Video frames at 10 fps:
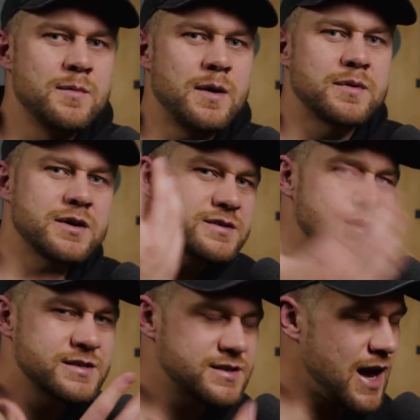But because
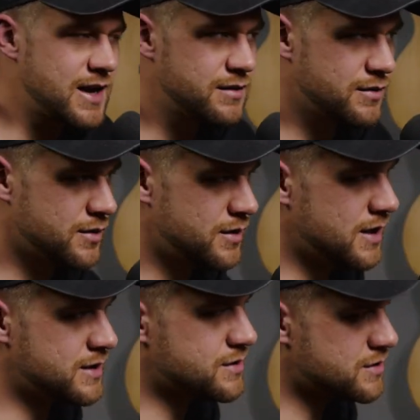this is under the hood,
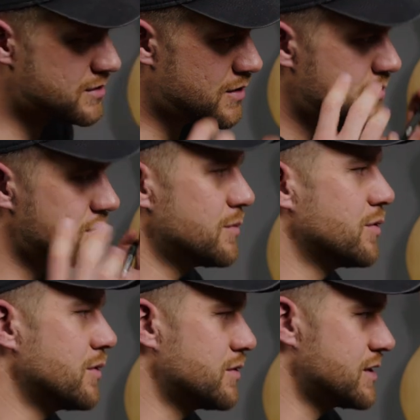it's so
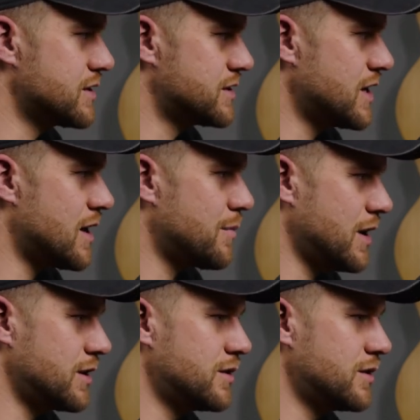simple to set up and